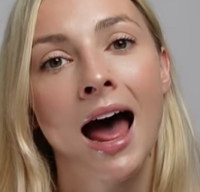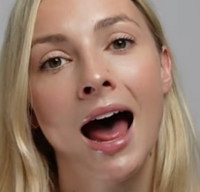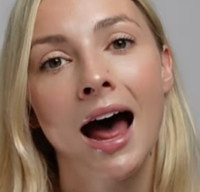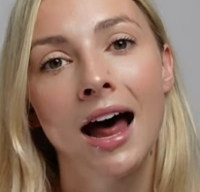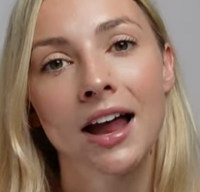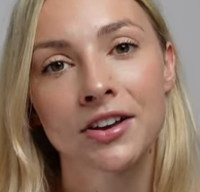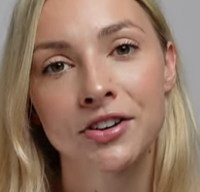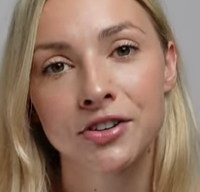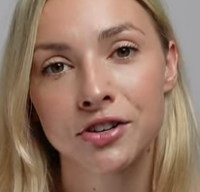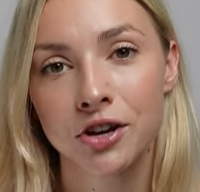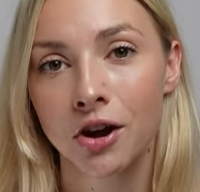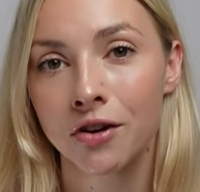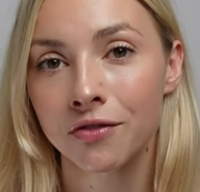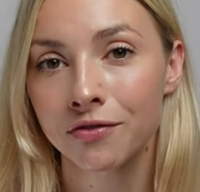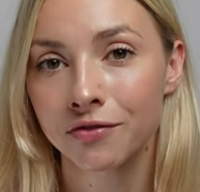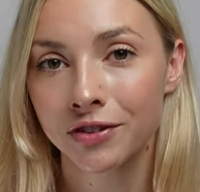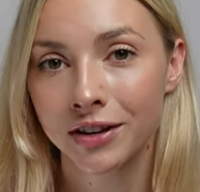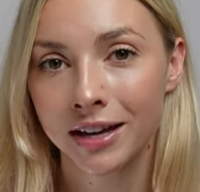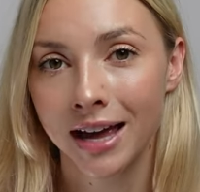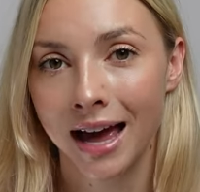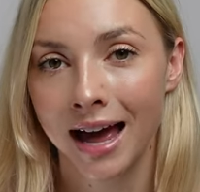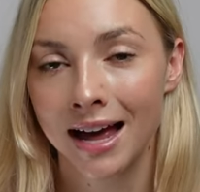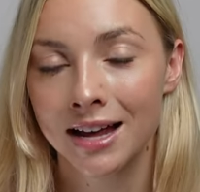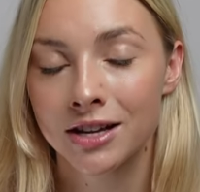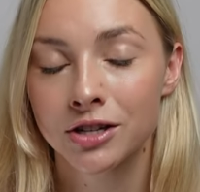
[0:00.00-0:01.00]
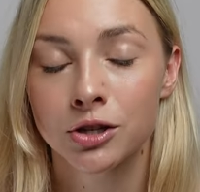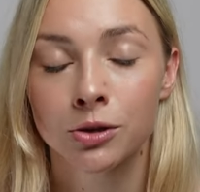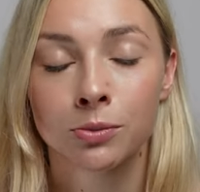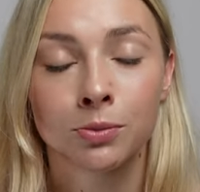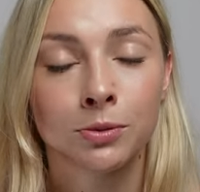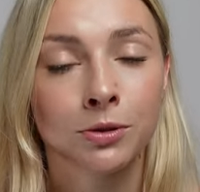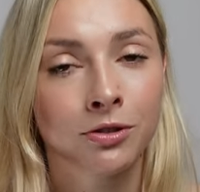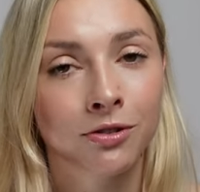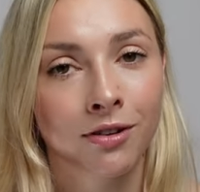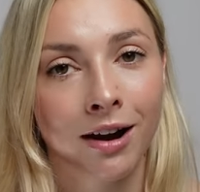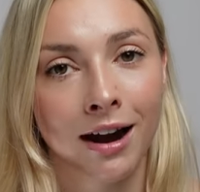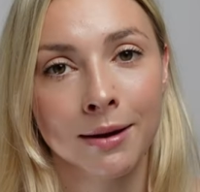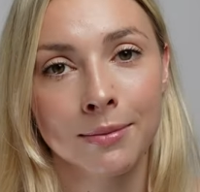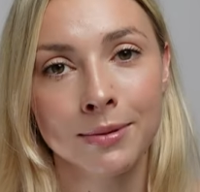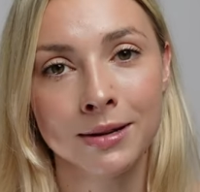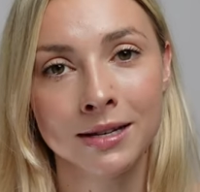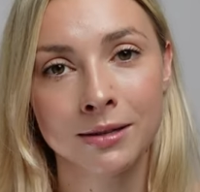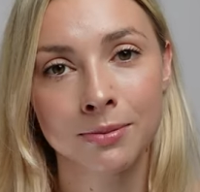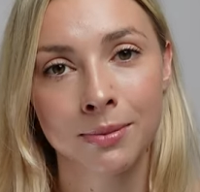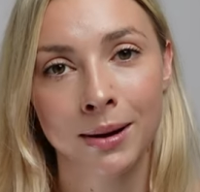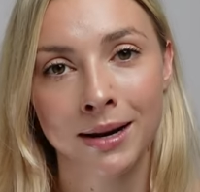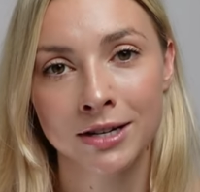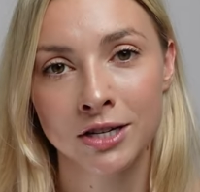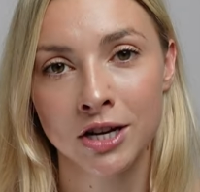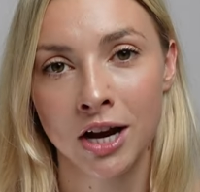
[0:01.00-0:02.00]
And don't forget, subscribing
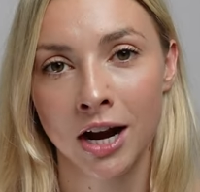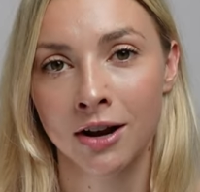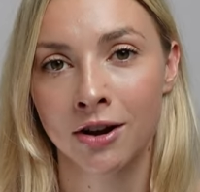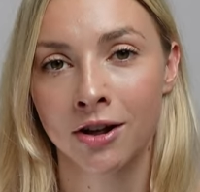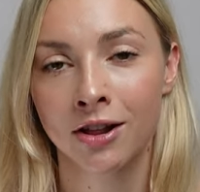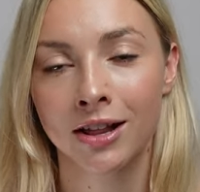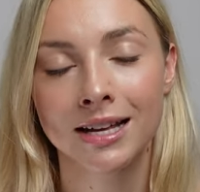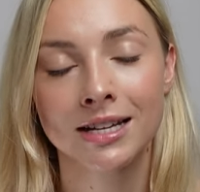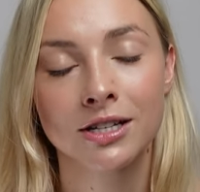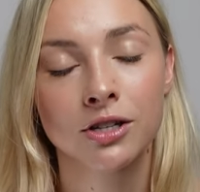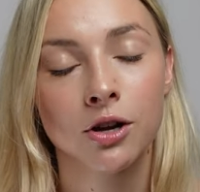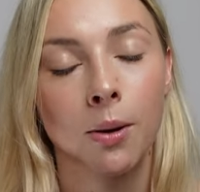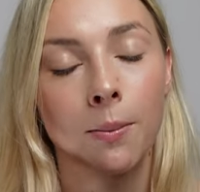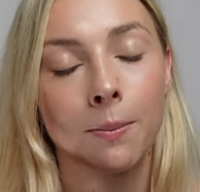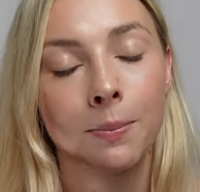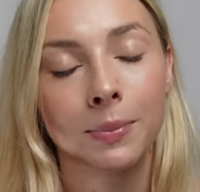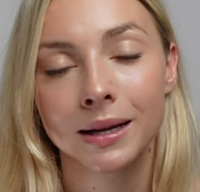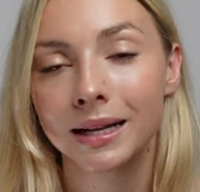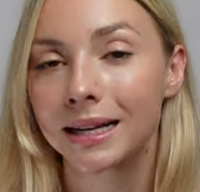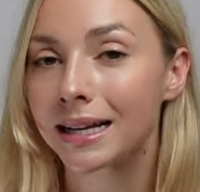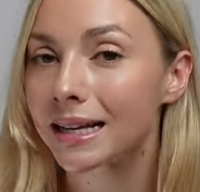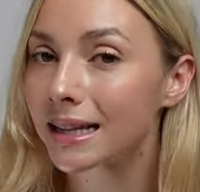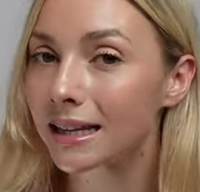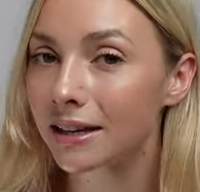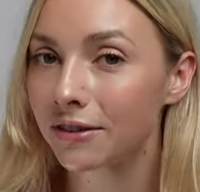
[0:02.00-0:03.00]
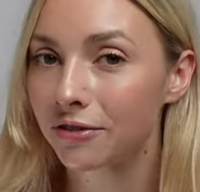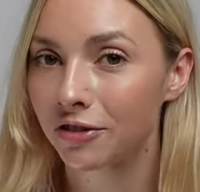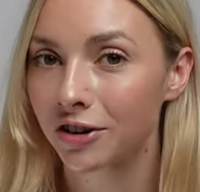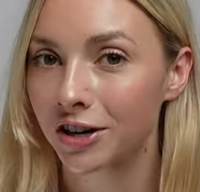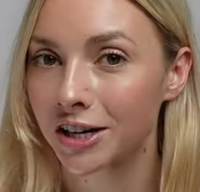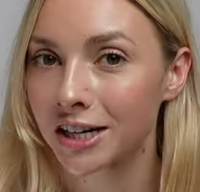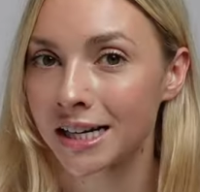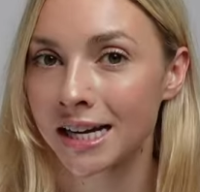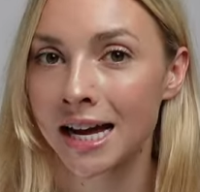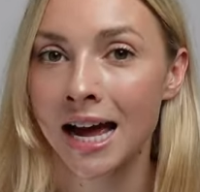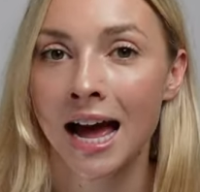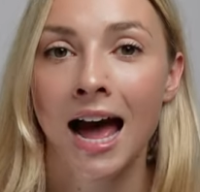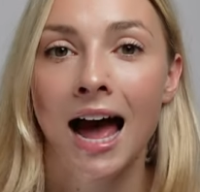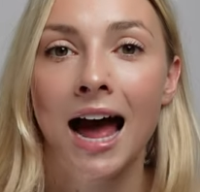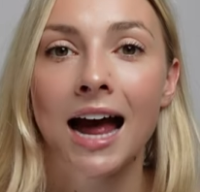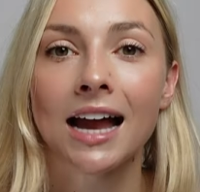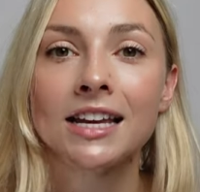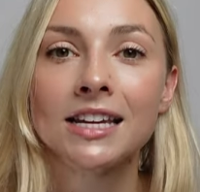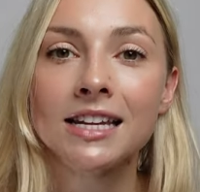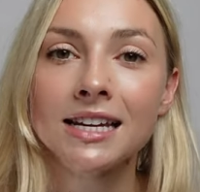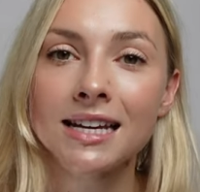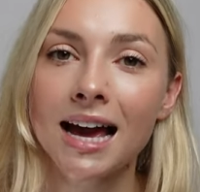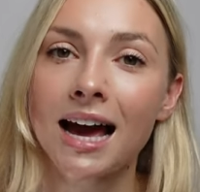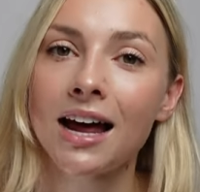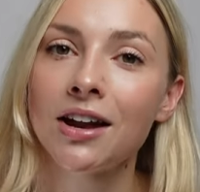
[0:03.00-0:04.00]
to my channel is completely free
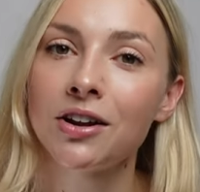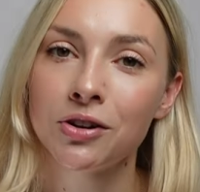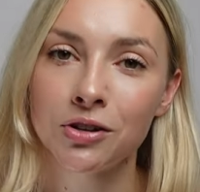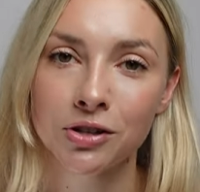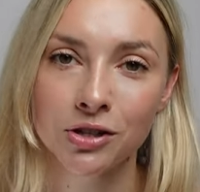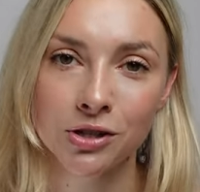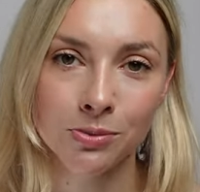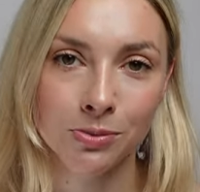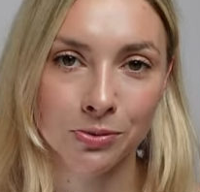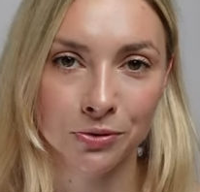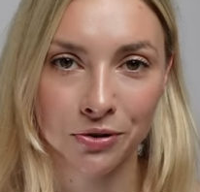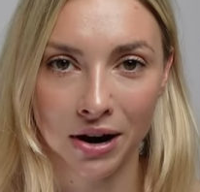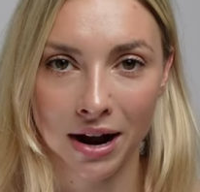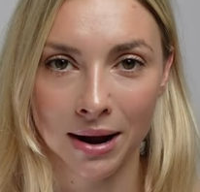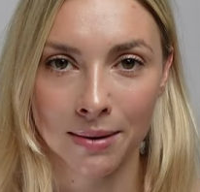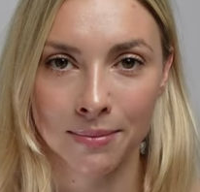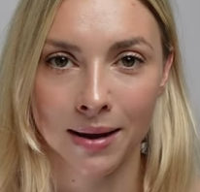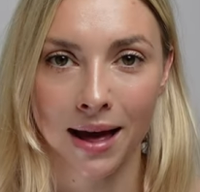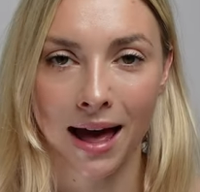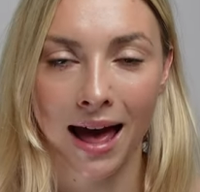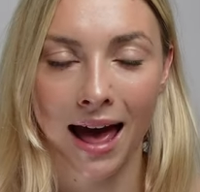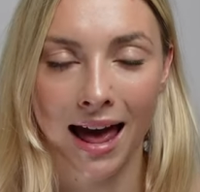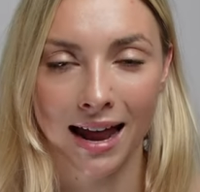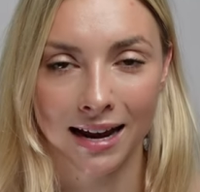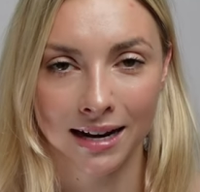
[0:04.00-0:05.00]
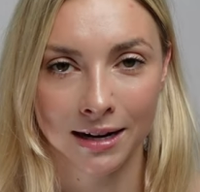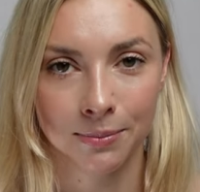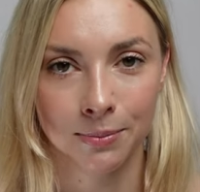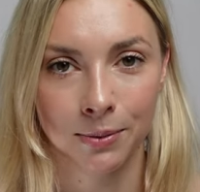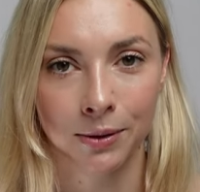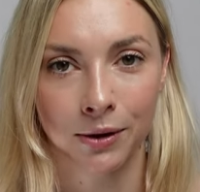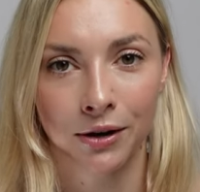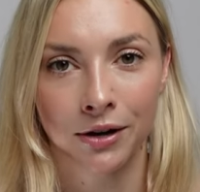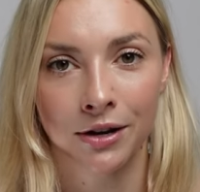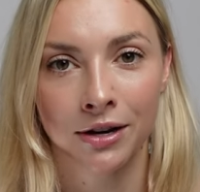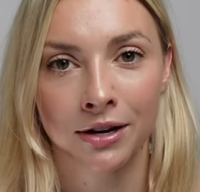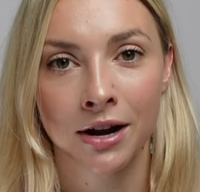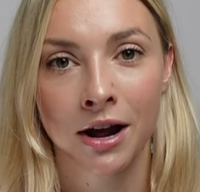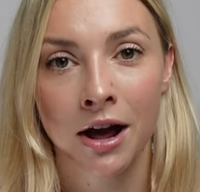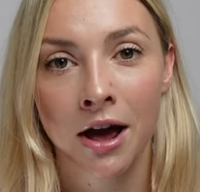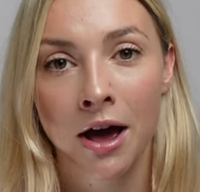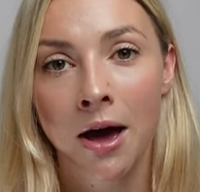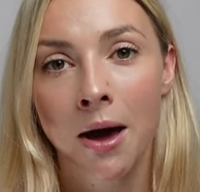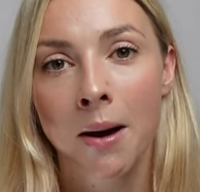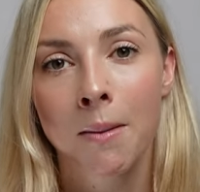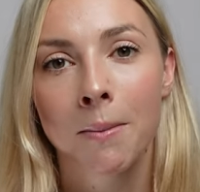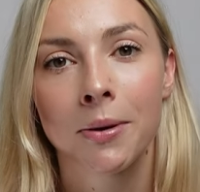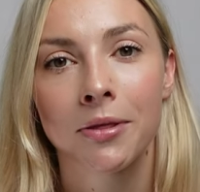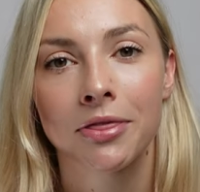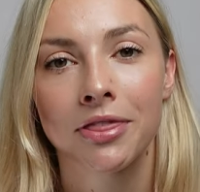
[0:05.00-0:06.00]
and you can unsubscribe at any point.
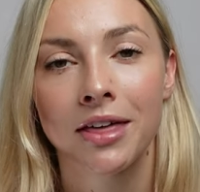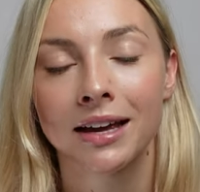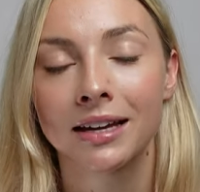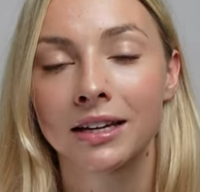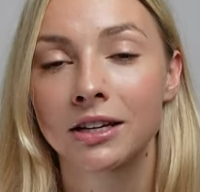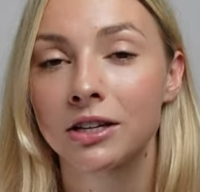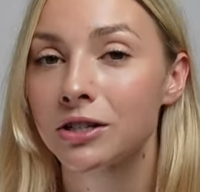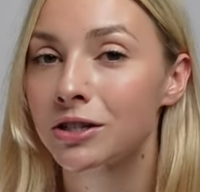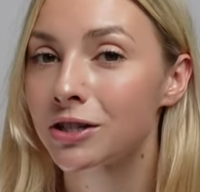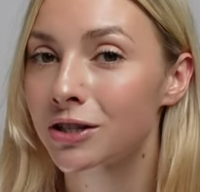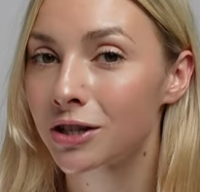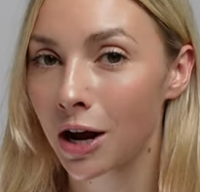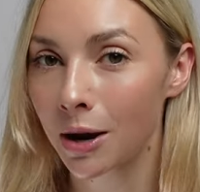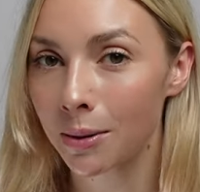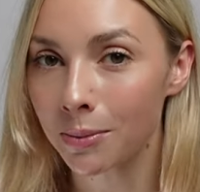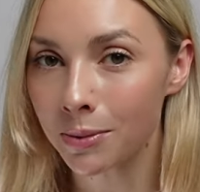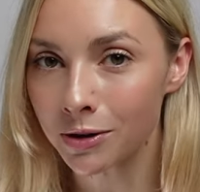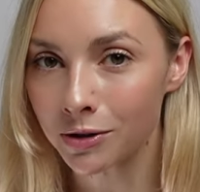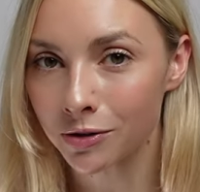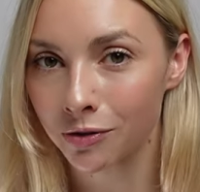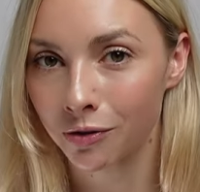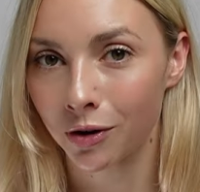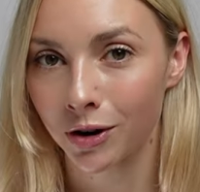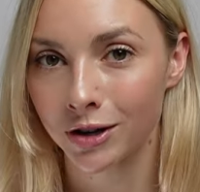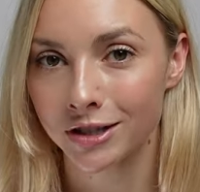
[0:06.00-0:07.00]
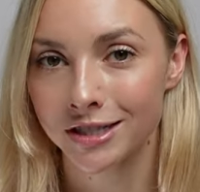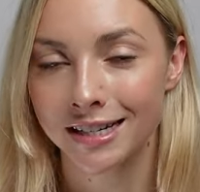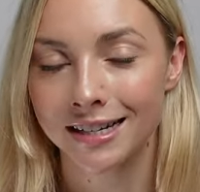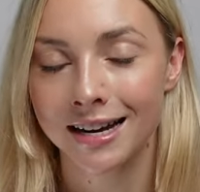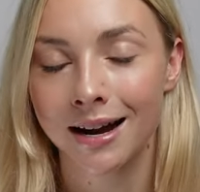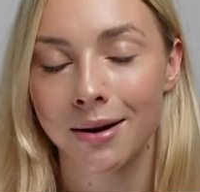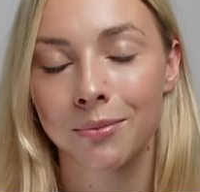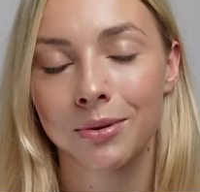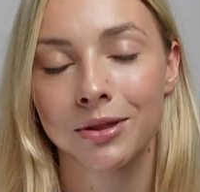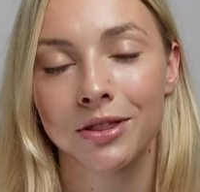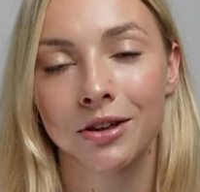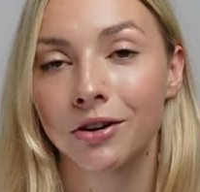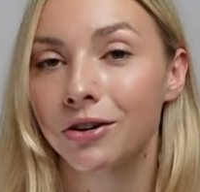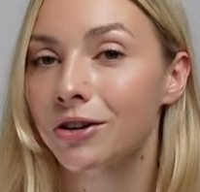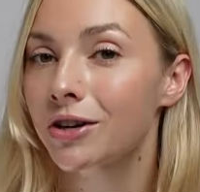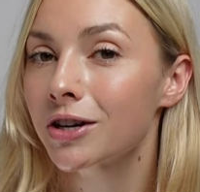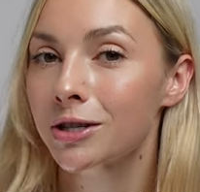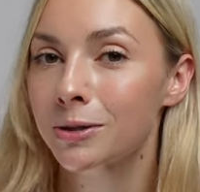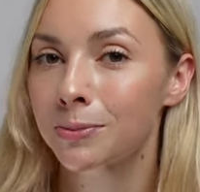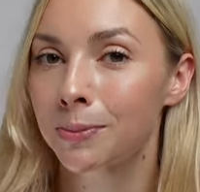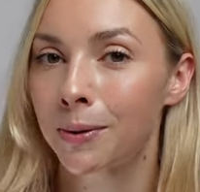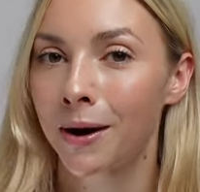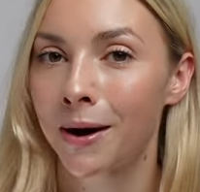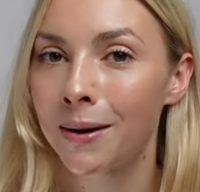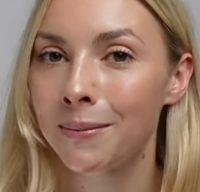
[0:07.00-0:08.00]
But thank you so much for watching and with all your
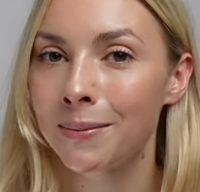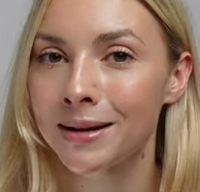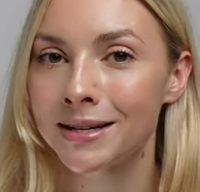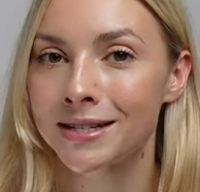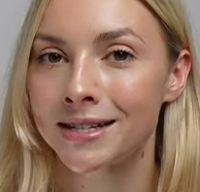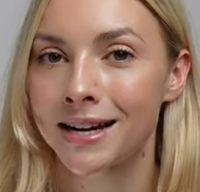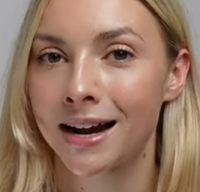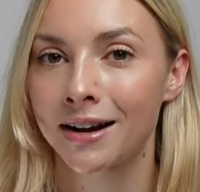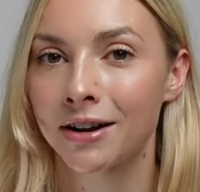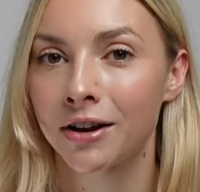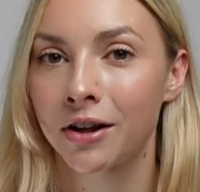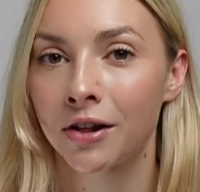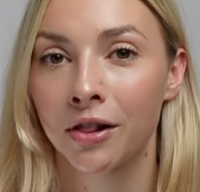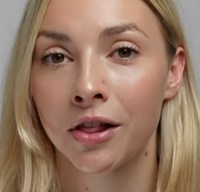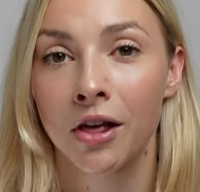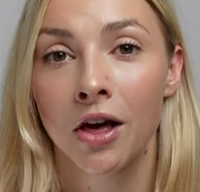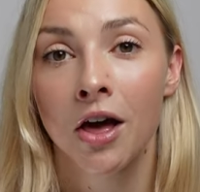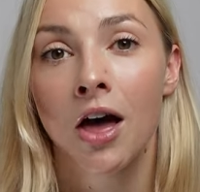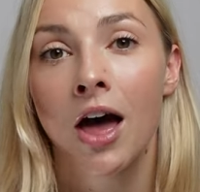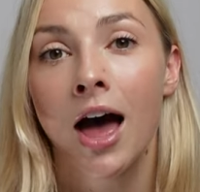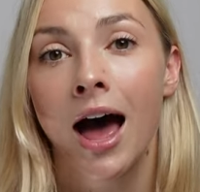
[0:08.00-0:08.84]
support on my channel.